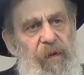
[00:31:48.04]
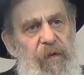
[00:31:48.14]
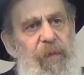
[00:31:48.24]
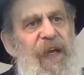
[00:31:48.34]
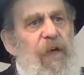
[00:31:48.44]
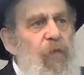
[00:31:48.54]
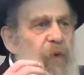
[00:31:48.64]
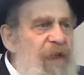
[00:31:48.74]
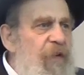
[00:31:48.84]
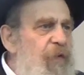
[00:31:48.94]
No matter
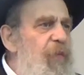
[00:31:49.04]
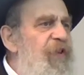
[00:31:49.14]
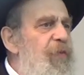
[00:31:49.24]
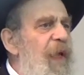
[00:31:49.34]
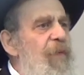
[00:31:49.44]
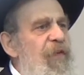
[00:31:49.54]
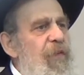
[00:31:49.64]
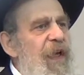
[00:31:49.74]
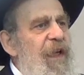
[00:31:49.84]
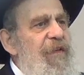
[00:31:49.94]
which way he was
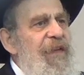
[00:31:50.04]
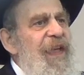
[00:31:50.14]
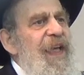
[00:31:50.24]
raised.